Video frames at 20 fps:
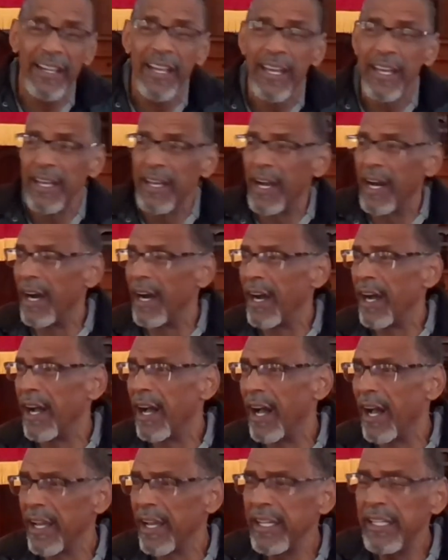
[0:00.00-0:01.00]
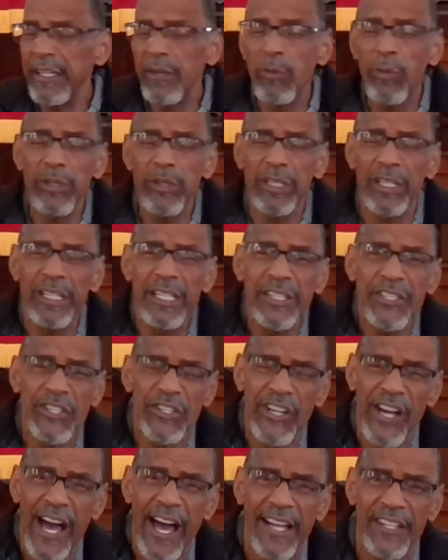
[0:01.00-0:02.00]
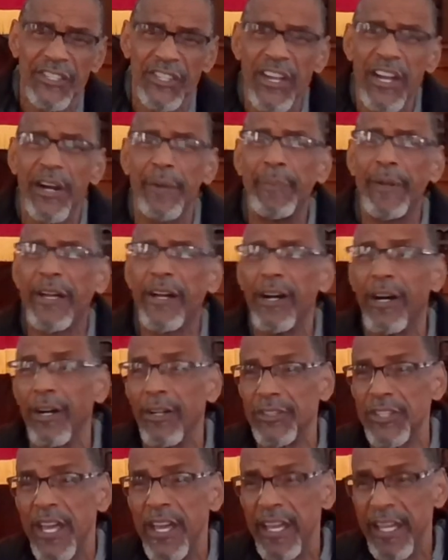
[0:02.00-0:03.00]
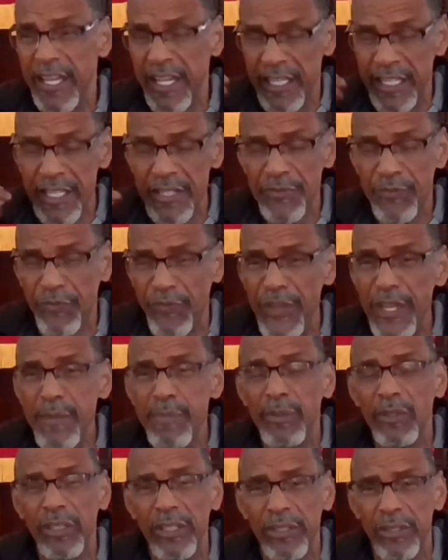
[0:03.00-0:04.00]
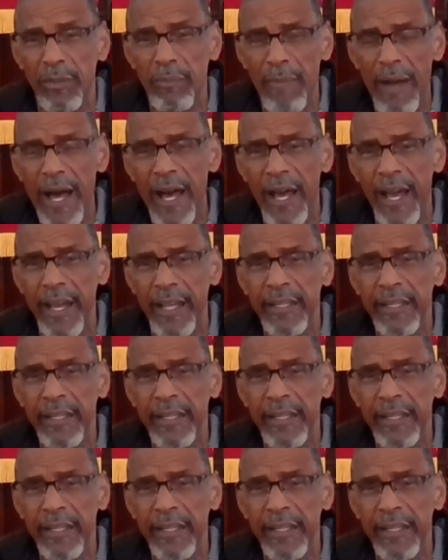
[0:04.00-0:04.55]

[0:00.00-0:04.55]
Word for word: uh, he didn't want to listen to Isaiah because in his feeble little mind,